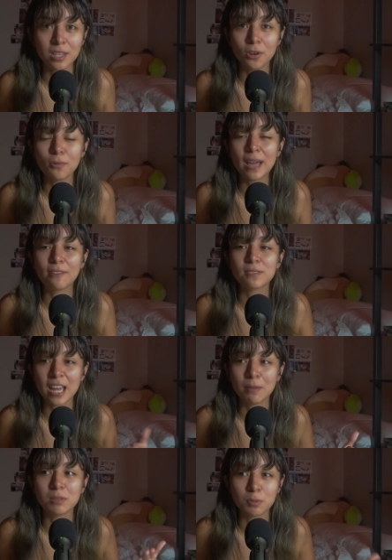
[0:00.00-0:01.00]
You don't have
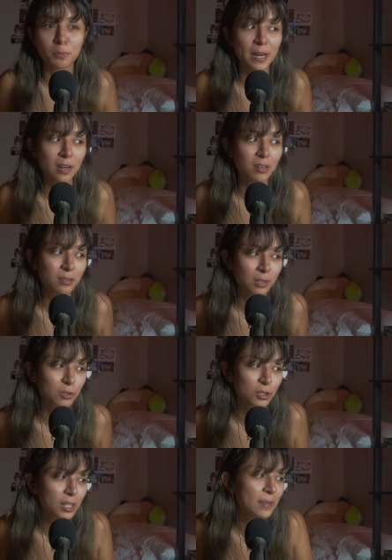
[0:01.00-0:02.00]
time to prepare
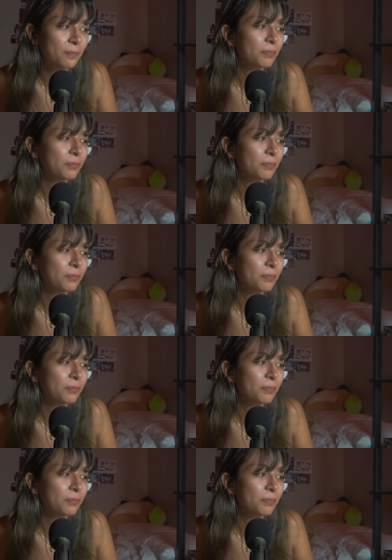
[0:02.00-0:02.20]
usually.